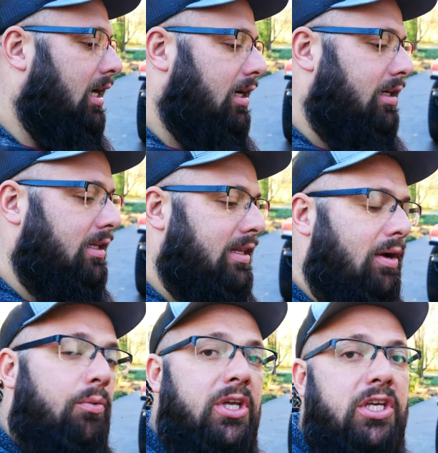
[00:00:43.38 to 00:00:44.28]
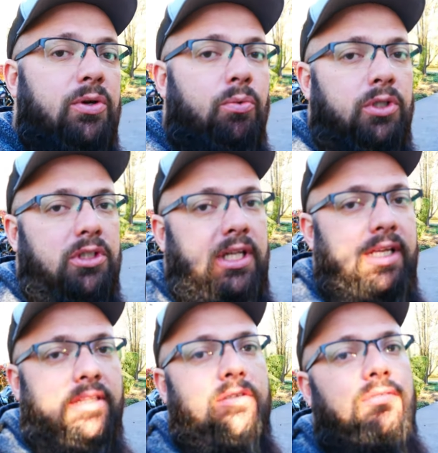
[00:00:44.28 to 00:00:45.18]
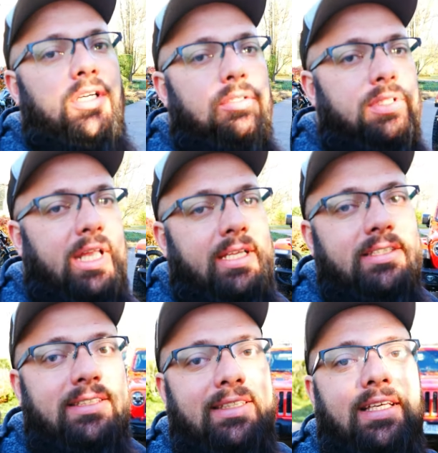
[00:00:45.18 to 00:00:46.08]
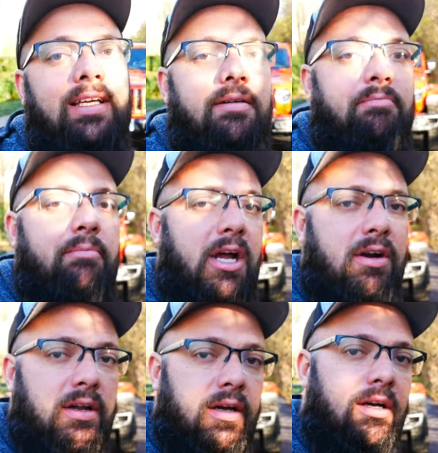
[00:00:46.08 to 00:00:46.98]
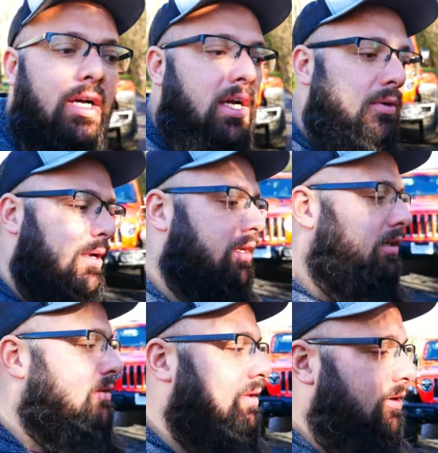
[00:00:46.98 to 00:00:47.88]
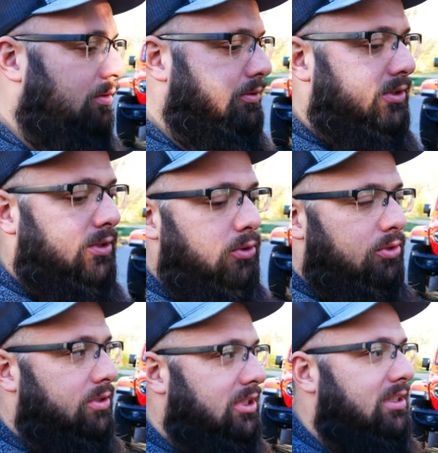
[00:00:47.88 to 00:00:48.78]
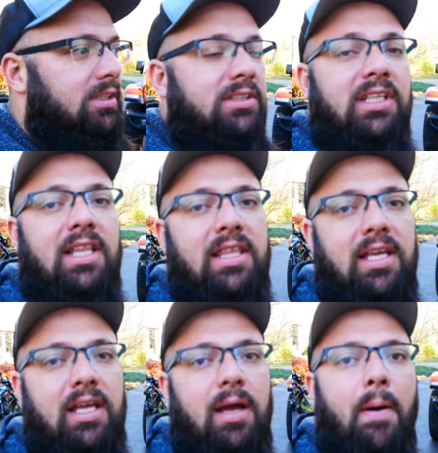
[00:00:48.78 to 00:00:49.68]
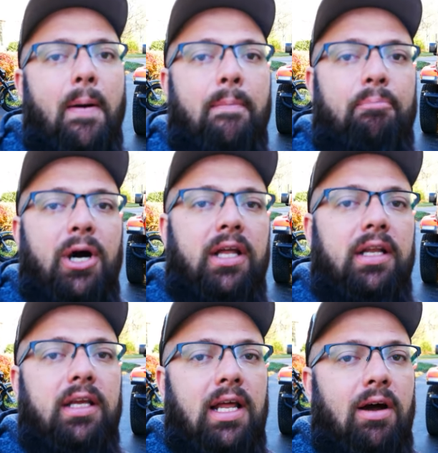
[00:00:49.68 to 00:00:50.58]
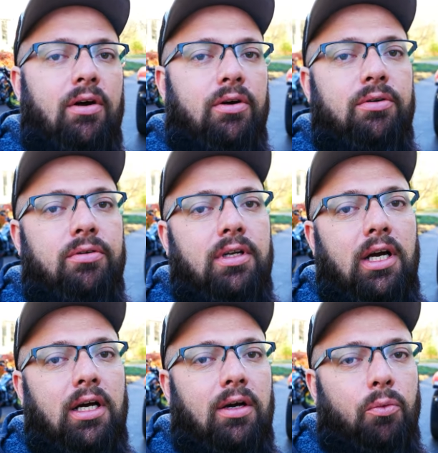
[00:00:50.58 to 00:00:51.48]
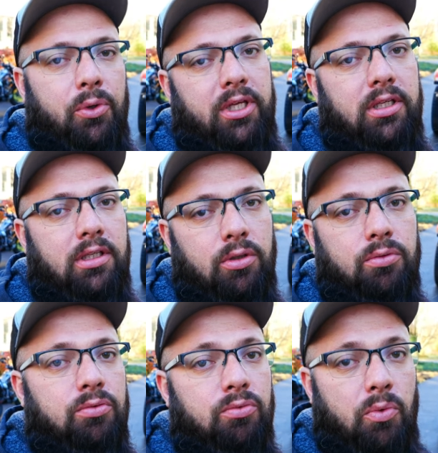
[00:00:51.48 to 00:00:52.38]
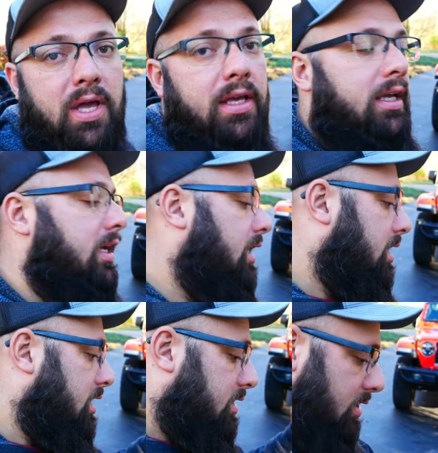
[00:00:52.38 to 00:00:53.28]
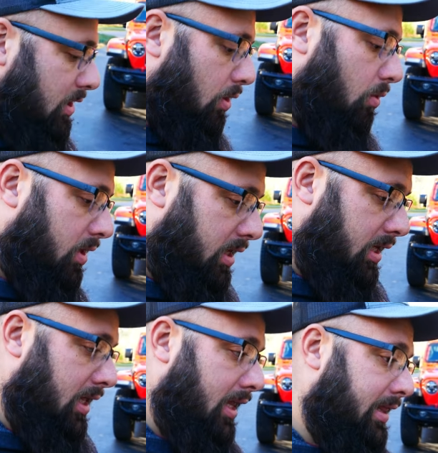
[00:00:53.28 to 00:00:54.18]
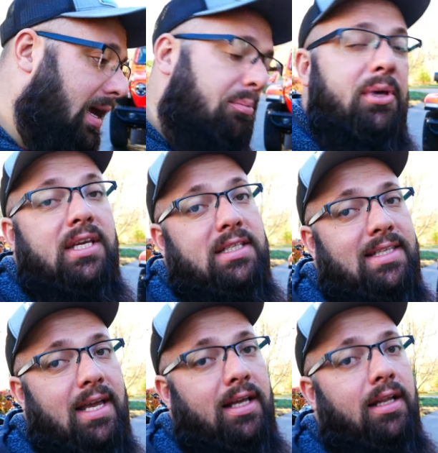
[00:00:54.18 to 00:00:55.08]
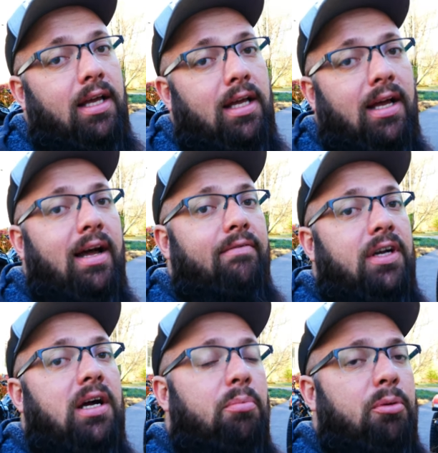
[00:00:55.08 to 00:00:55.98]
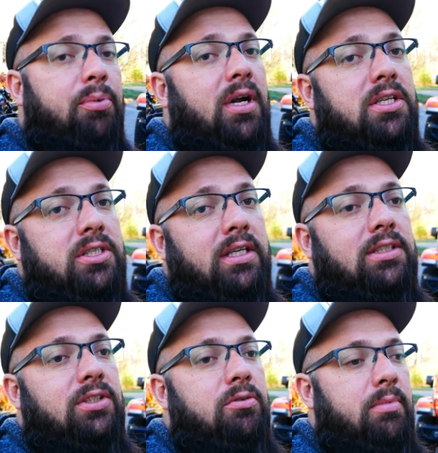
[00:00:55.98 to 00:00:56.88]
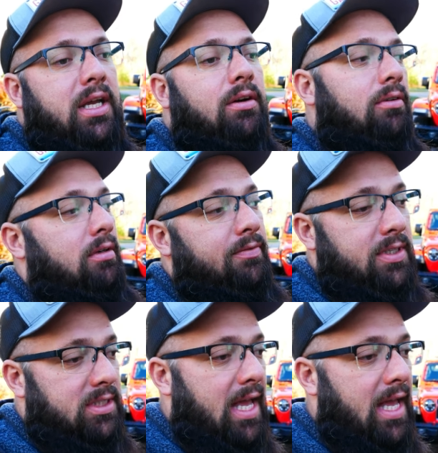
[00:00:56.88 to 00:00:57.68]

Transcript: uh, that we will hit the road and see America. We're gonna do the whole social distancing thing but in our own uh, weird, cool way. So, that being said, I have a couple projects to make all of this